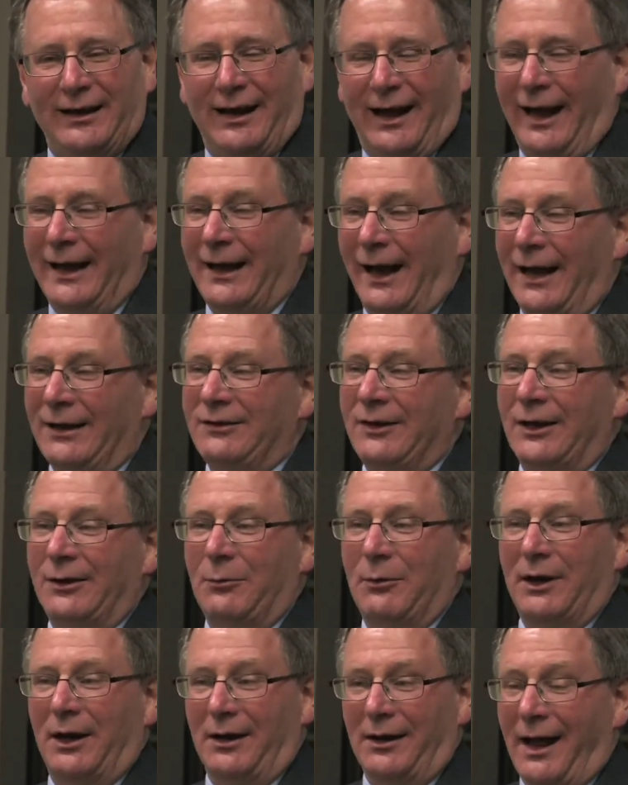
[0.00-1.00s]
I take
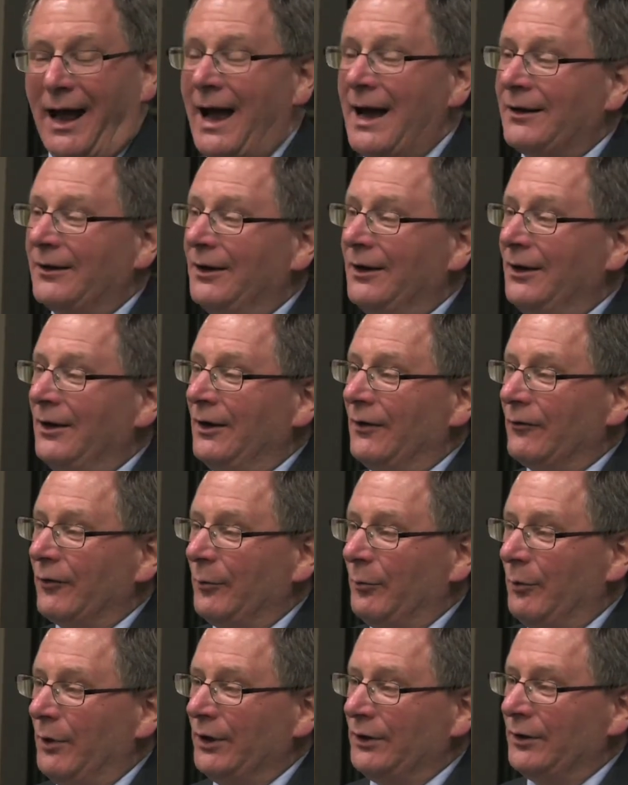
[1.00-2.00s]
away a lot
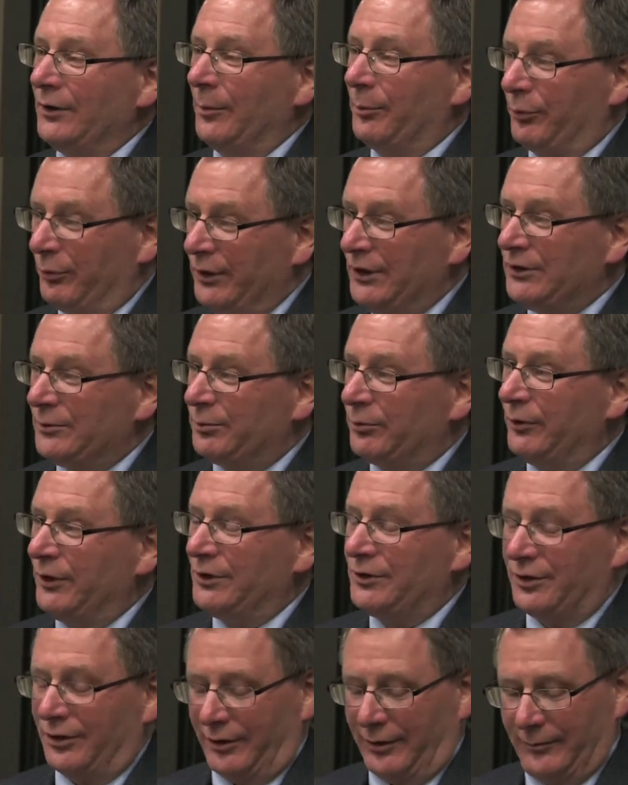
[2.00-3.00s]
from what the priests
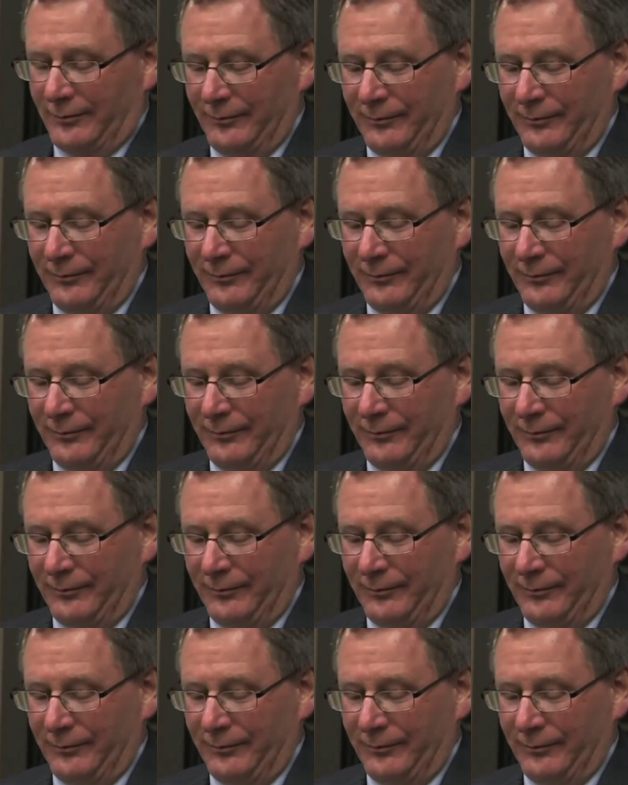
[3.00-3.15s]
preach here.